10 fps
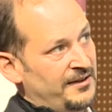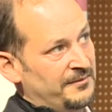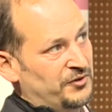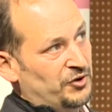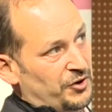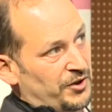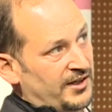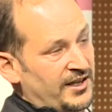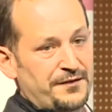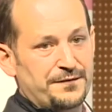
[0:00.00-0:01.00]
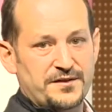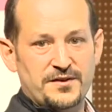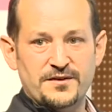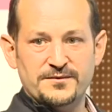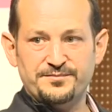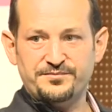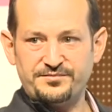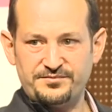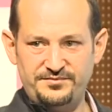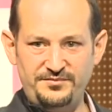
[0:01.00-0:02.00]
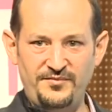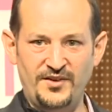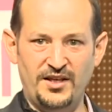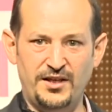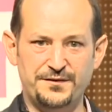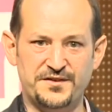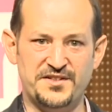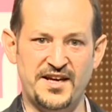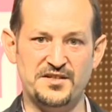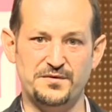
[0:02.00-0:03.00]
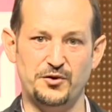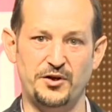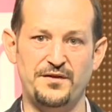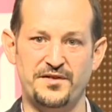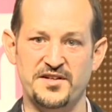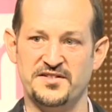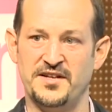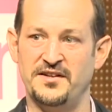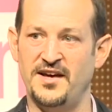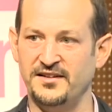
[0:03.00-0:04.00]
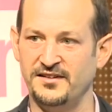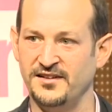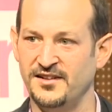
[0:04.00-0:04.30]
took IFT. IFT stands for if this then that.